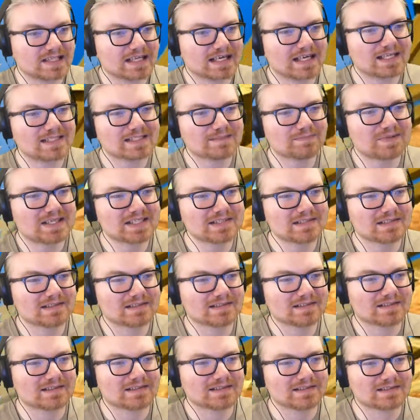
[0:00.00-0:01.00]
Yeah, it's
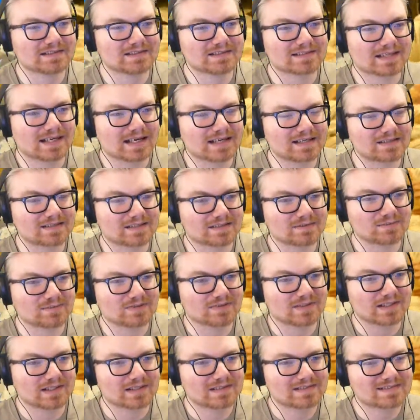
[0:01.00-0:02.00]
basically the exact same
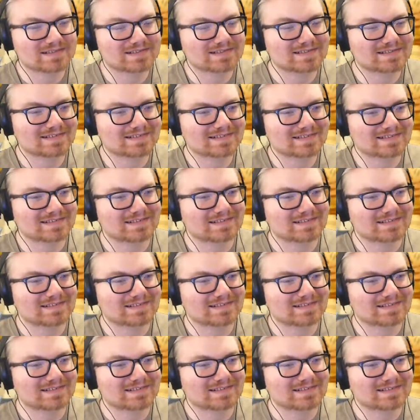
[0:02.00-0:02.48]
place.